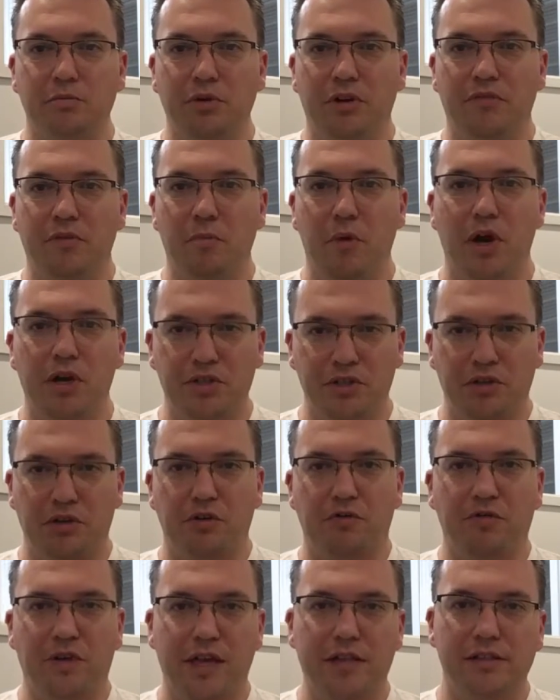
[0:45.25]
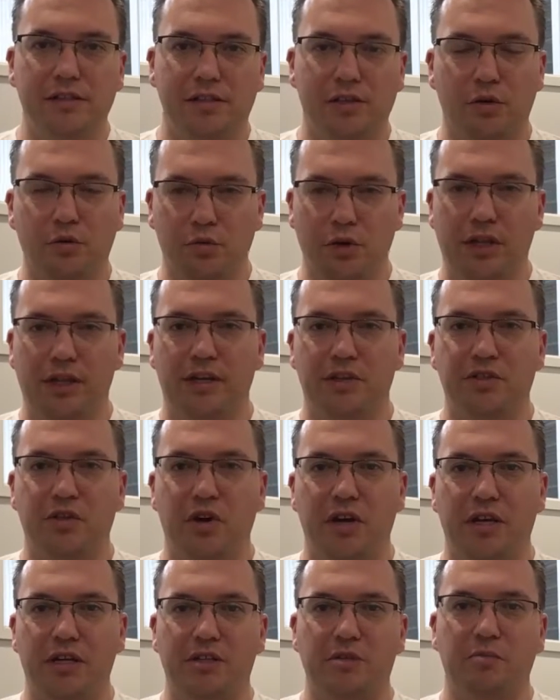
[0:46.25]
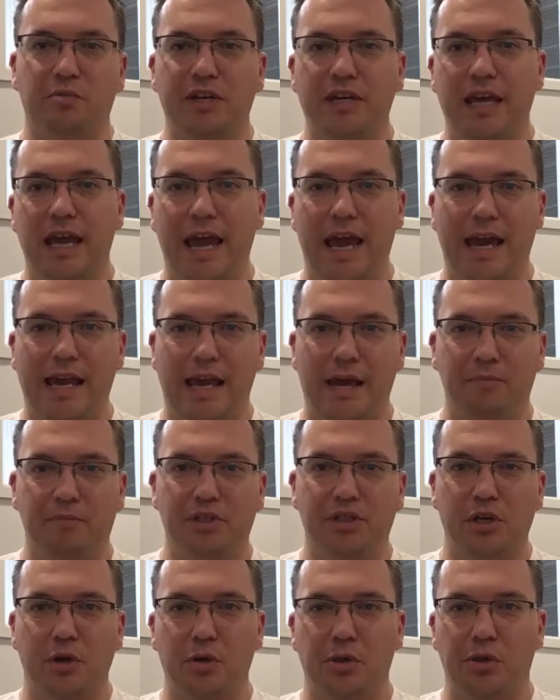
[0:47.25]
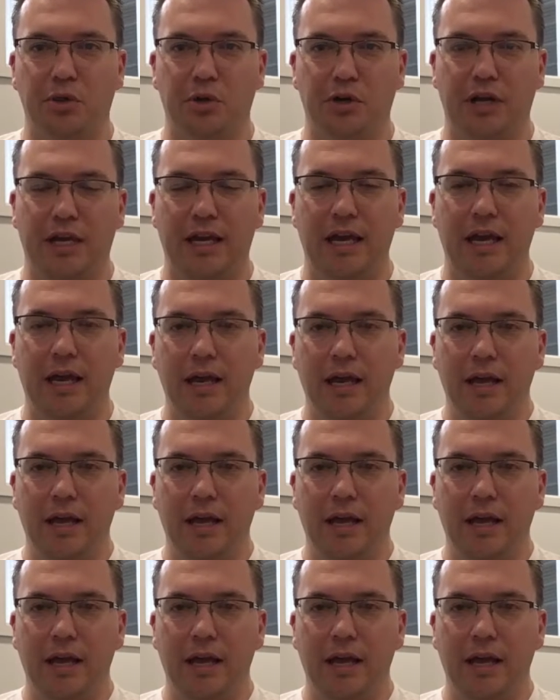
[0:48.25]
Bit of a milestone event, so really excited to be at episode 30.